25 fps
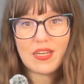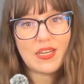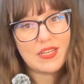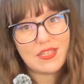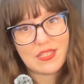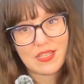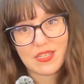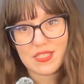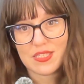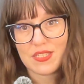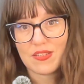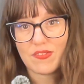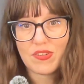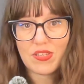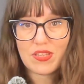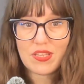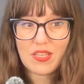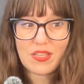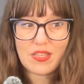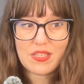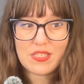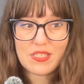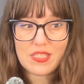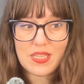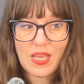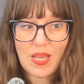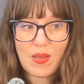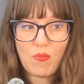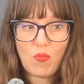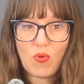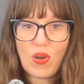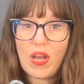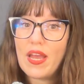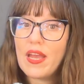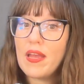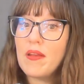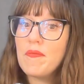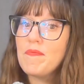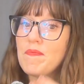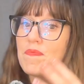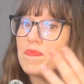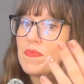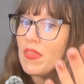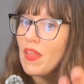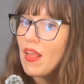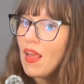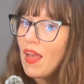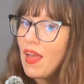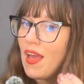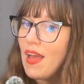and he does everything the same way.
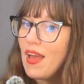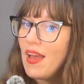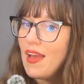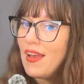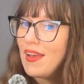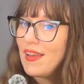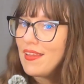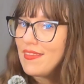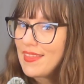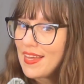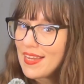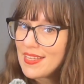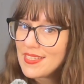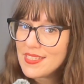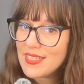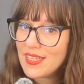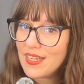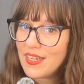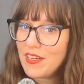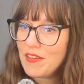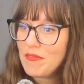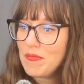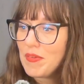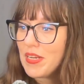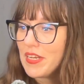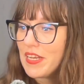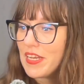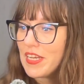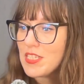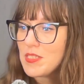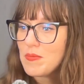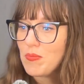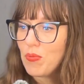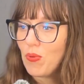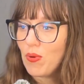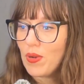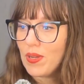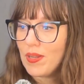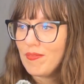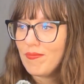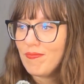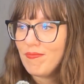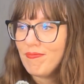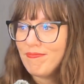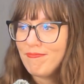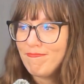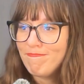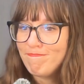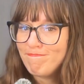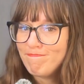That's kind of my next point.
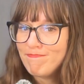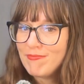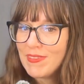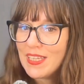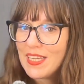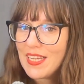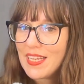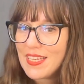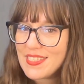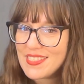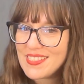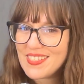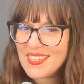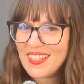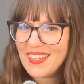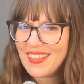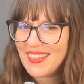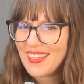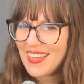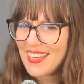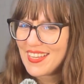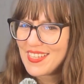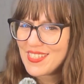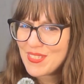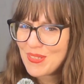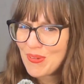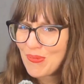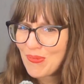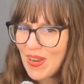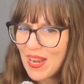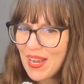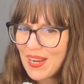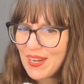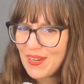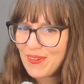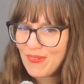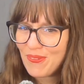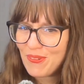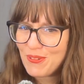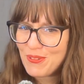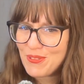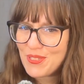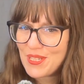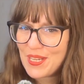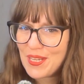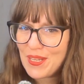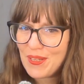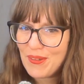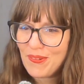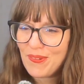Is like, is a writing
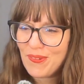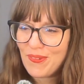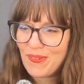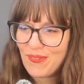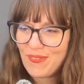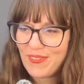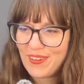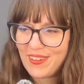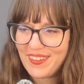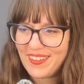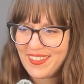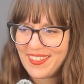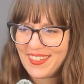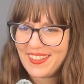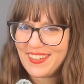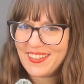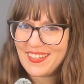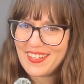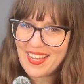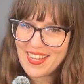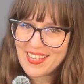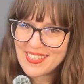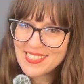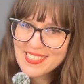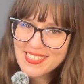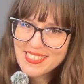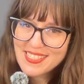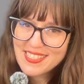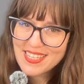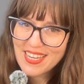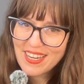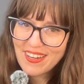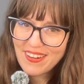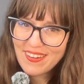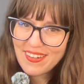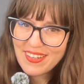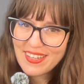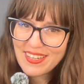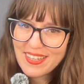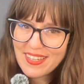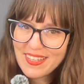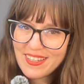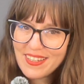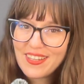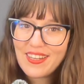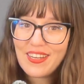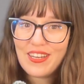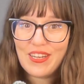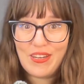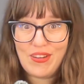routine really
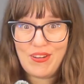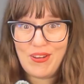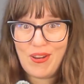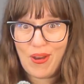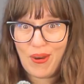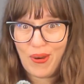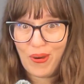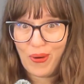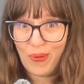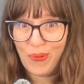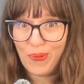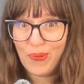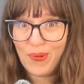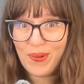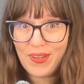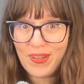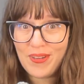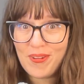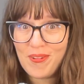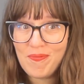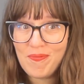necessary? No.